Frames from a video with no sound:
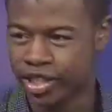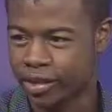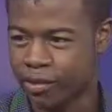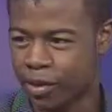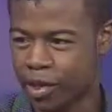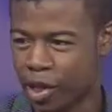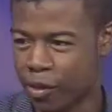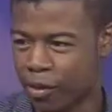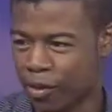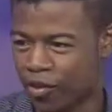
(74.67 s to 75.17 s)
you to
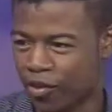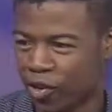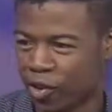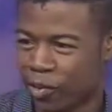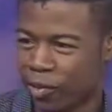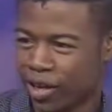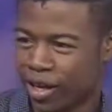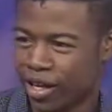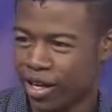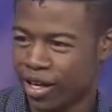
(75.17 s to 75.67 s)
be
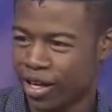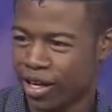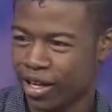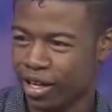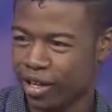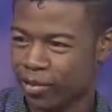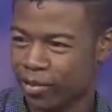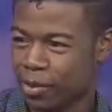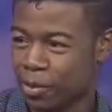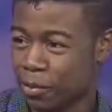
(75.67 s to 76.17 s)
homophobic,
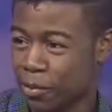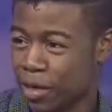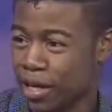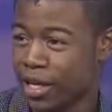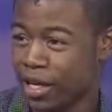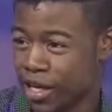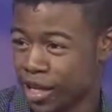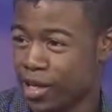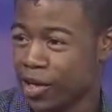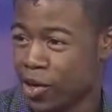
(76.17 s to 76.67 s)
to
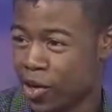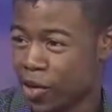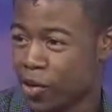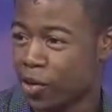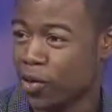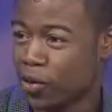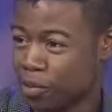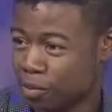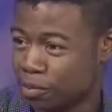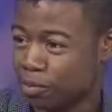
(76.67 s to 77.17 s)
be, you
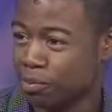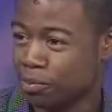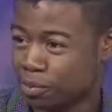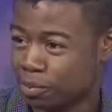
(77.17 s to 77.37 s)
know,